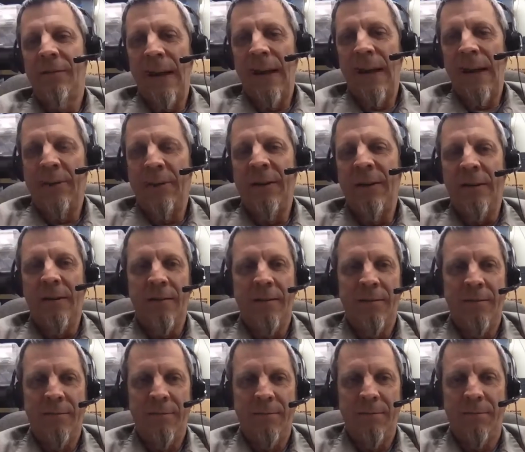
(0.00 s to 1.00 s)
Audi
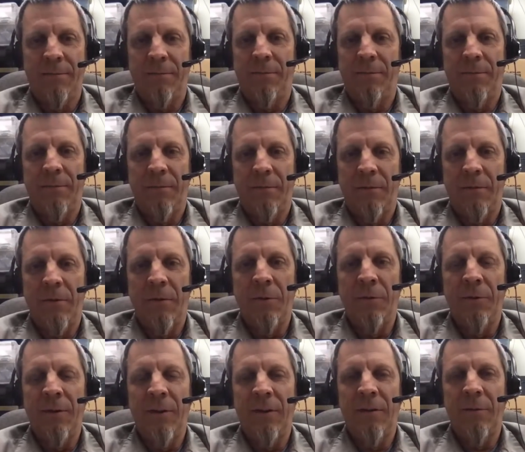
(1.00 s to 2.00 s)
and yeah.
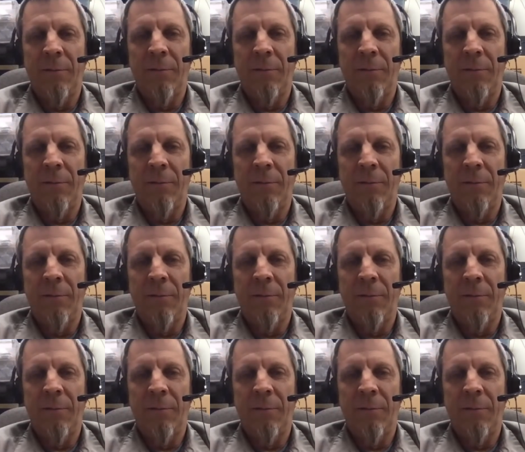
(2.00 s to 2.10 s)
The other